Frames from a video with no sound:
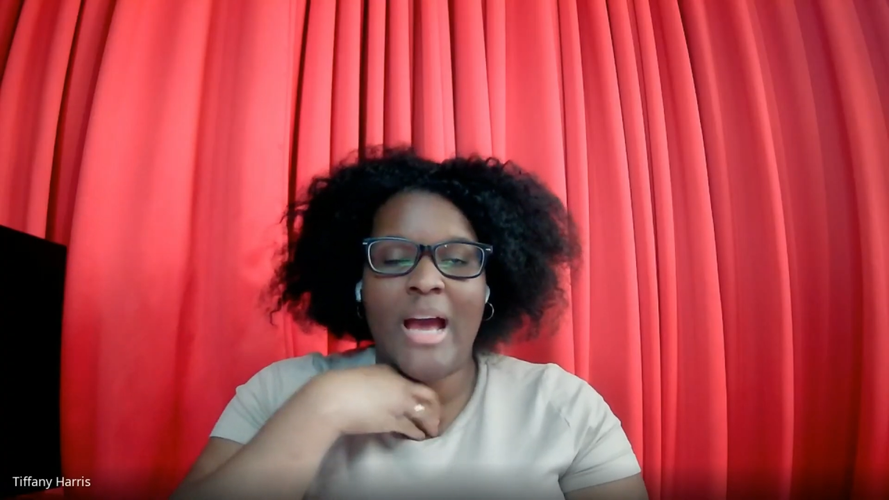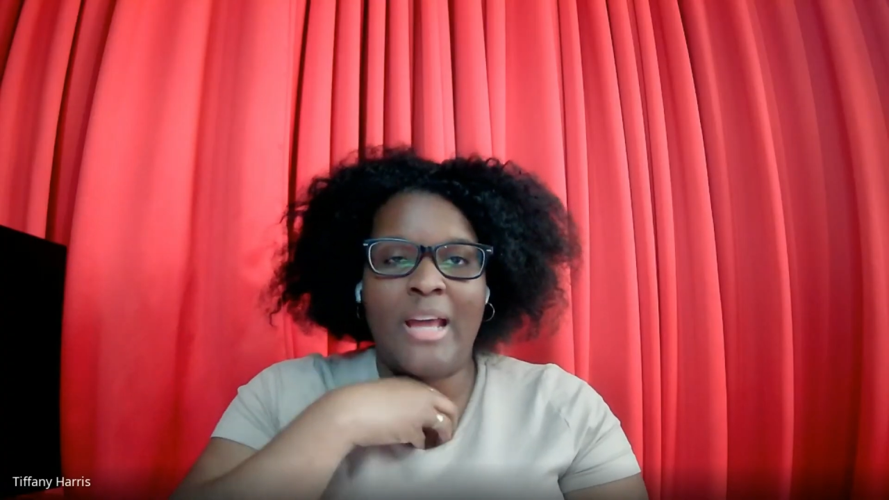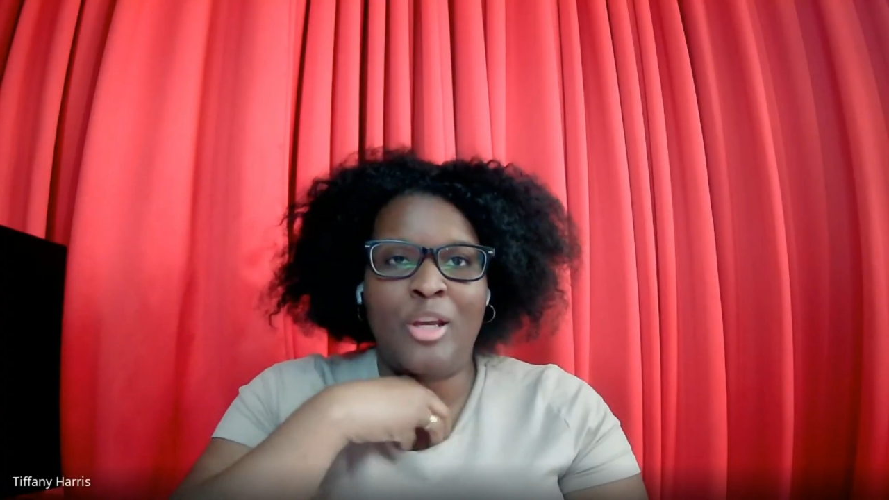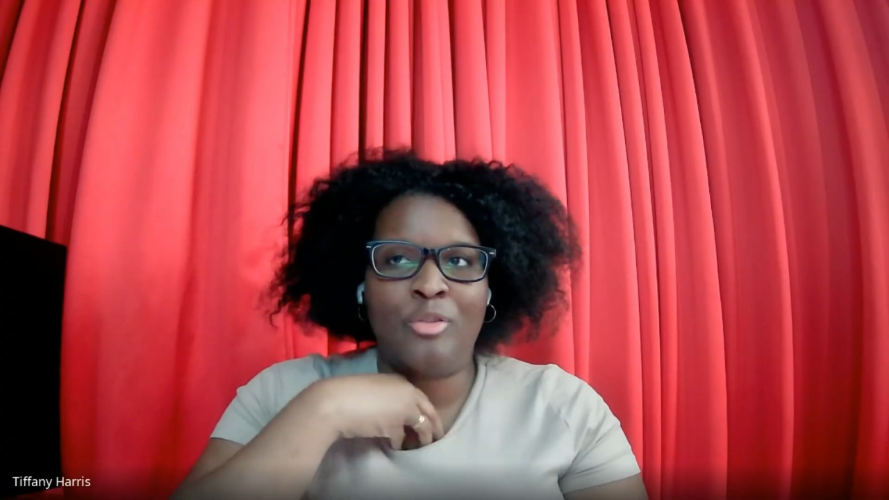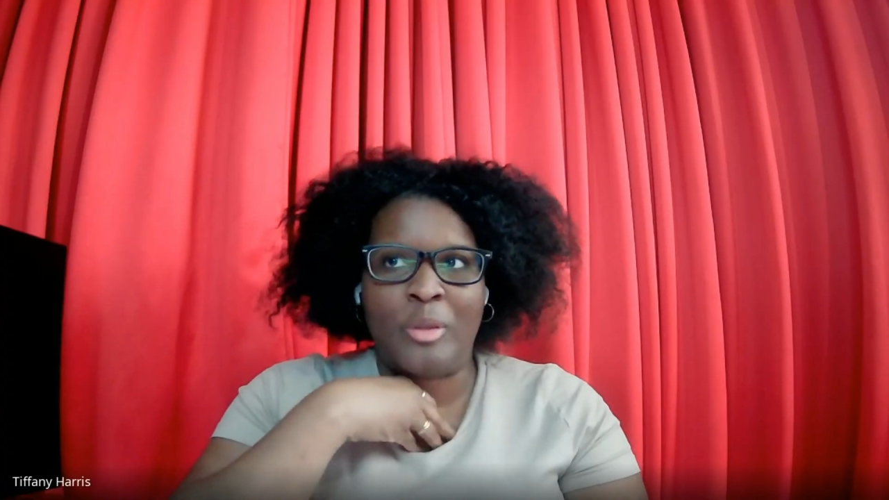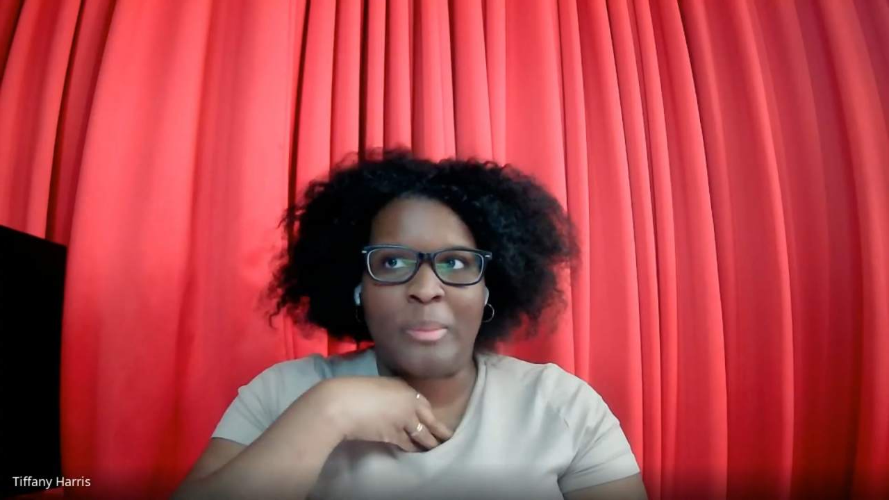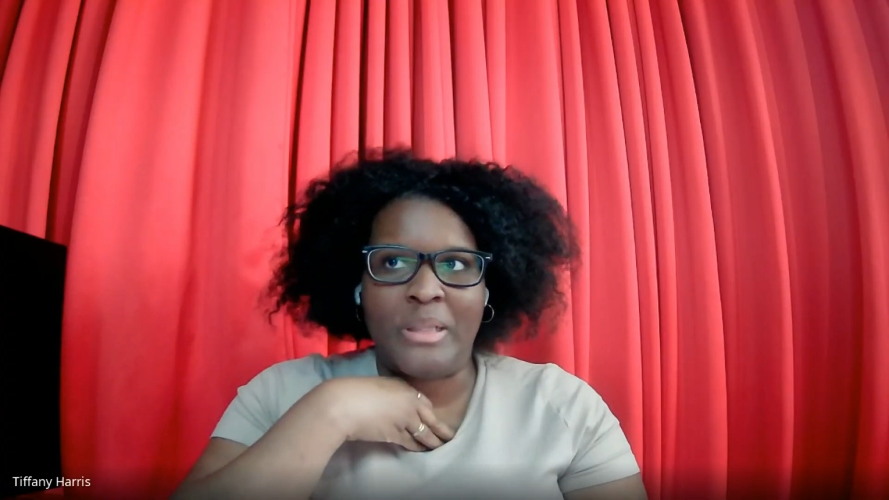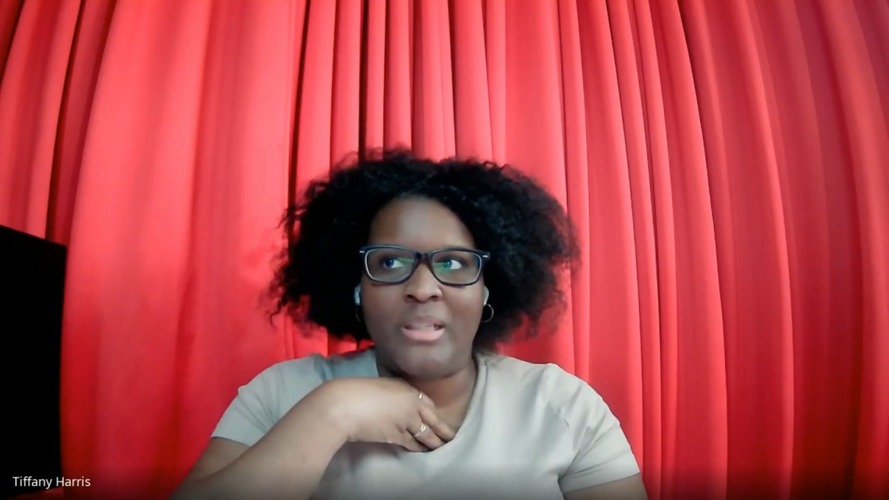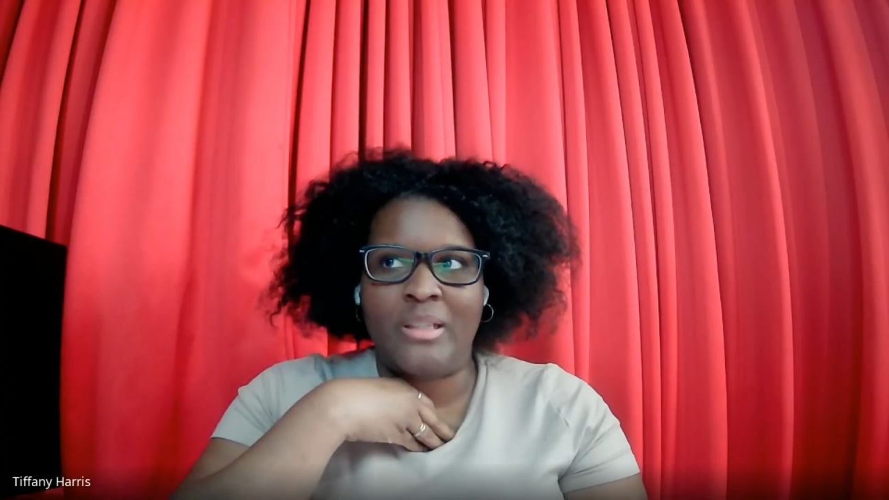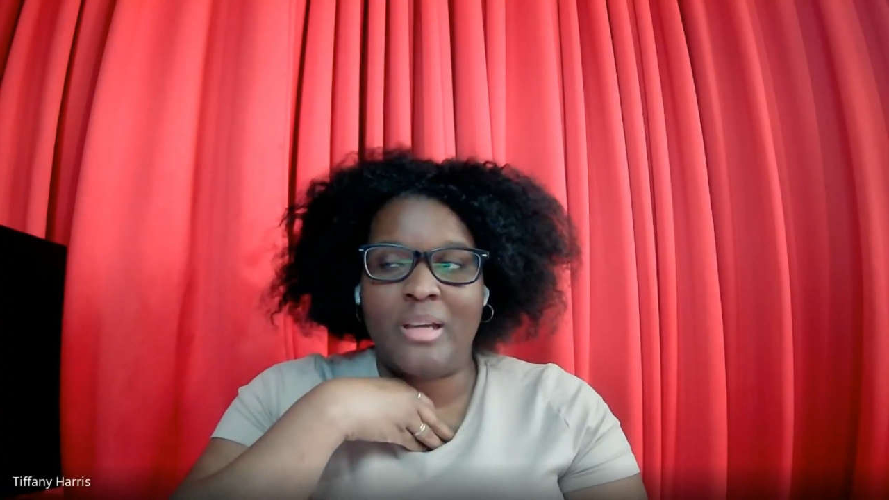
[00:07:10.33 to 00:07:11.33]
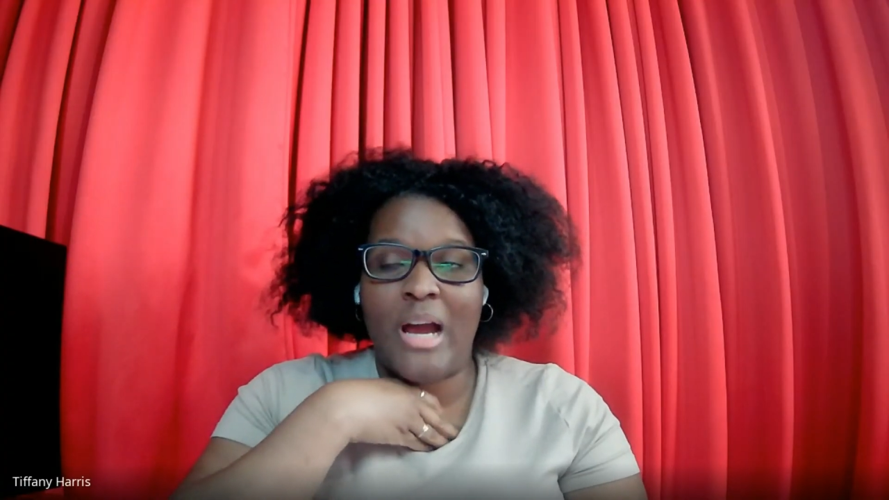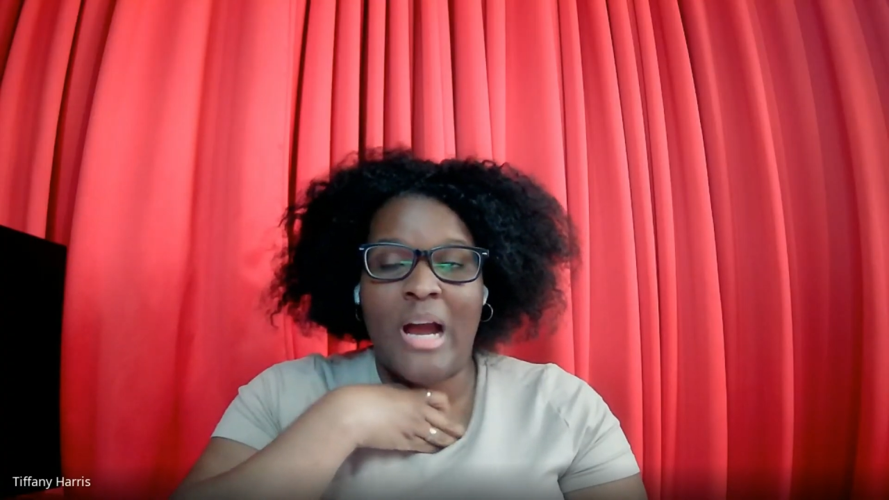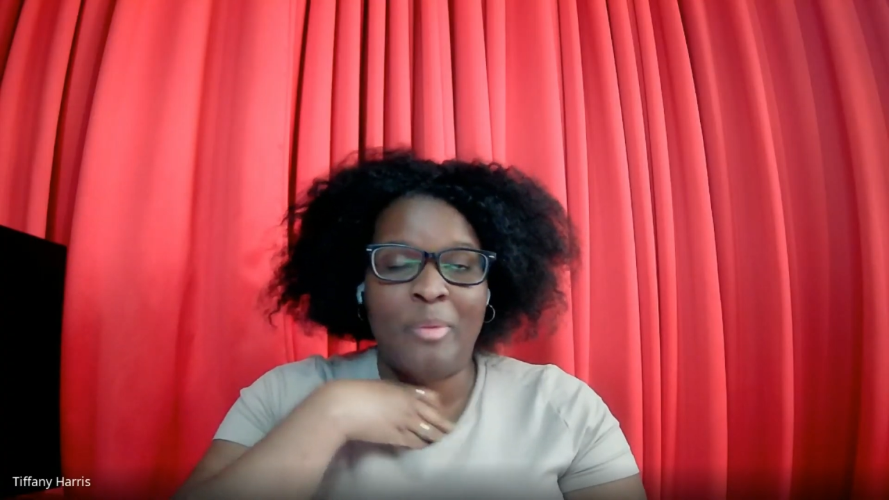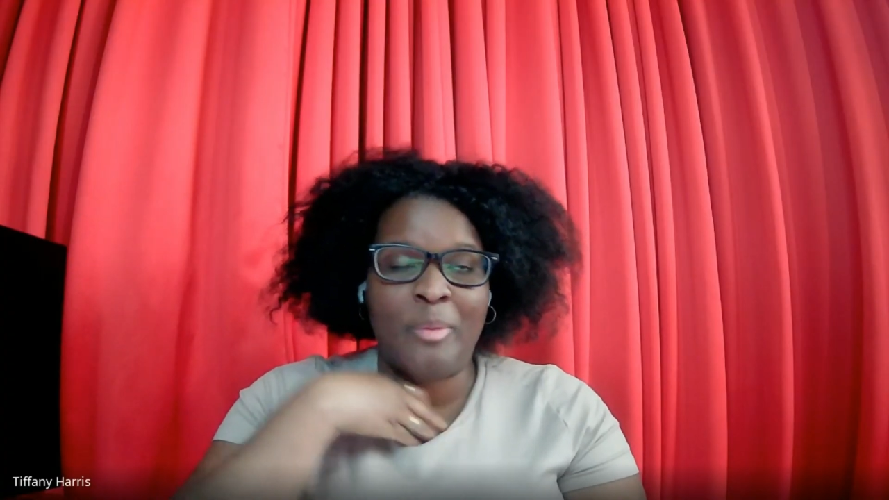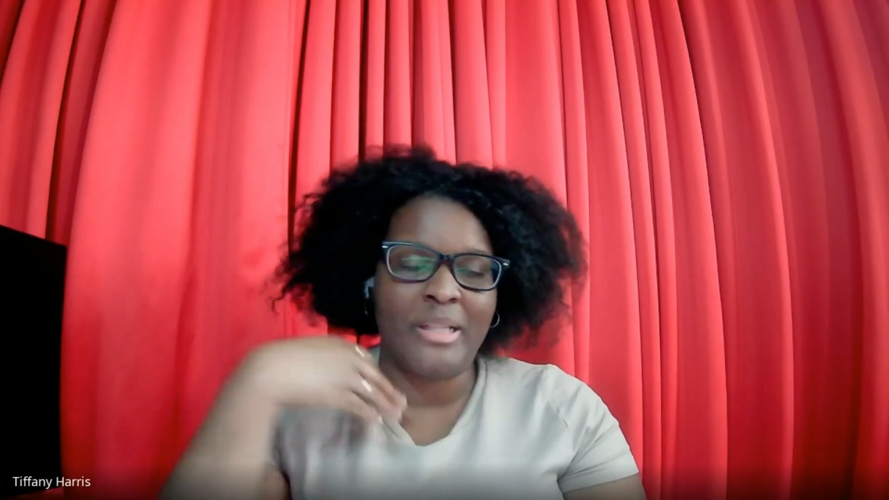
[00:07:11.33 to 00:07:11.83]
I know for me,
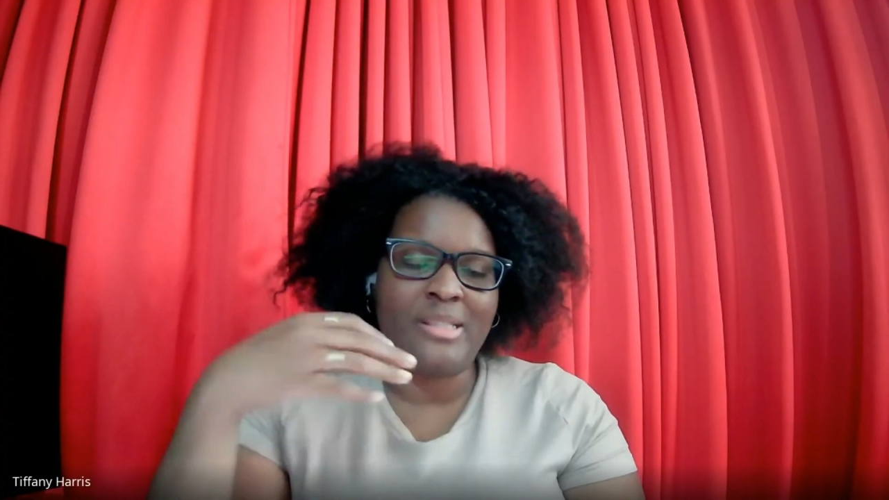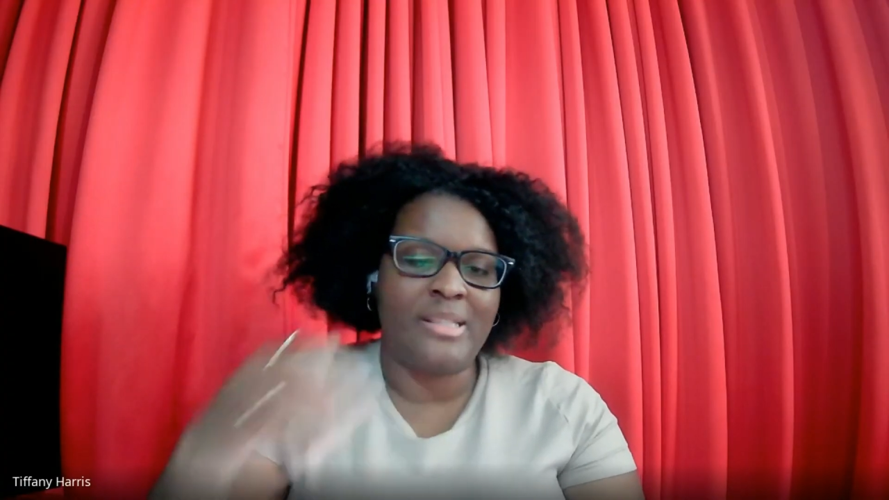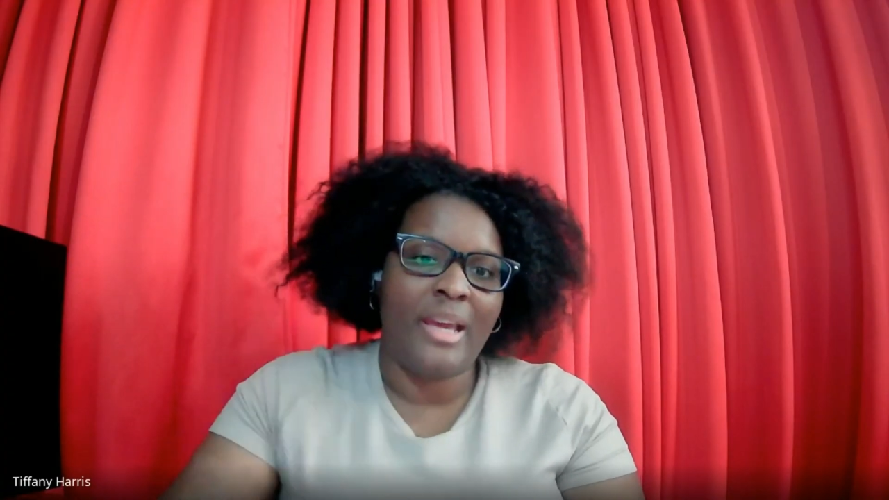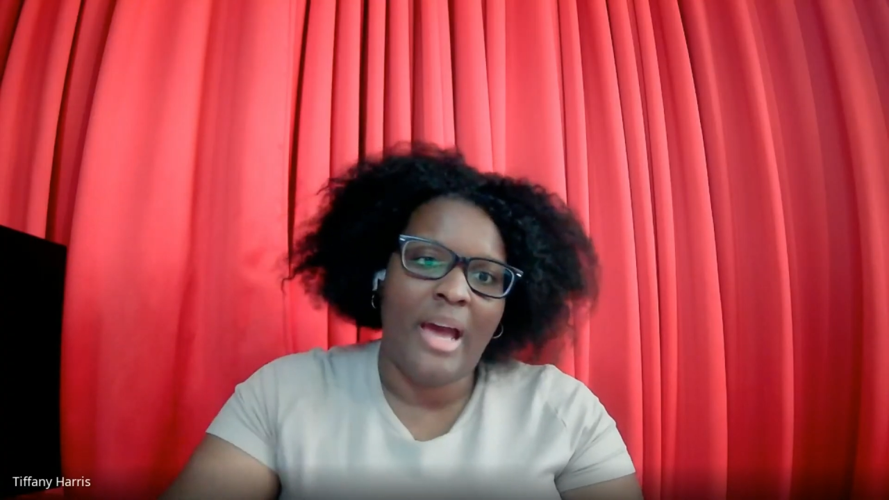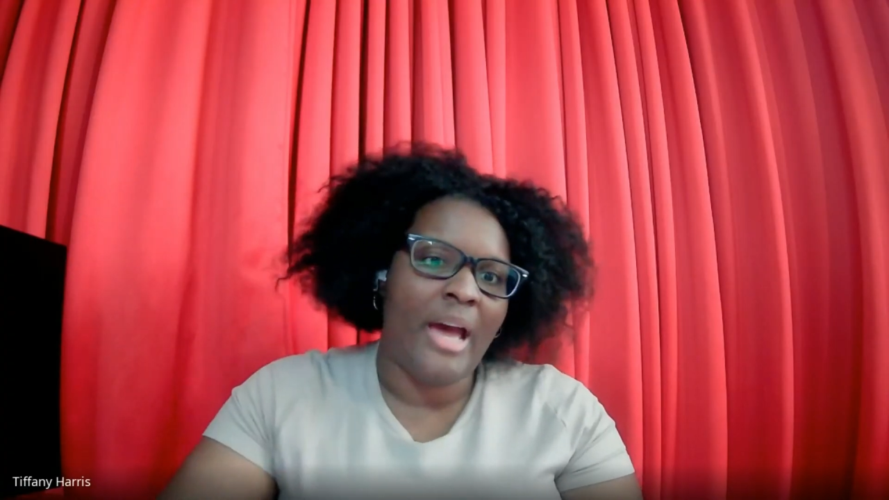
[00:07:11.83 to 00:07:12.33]
I'm about to say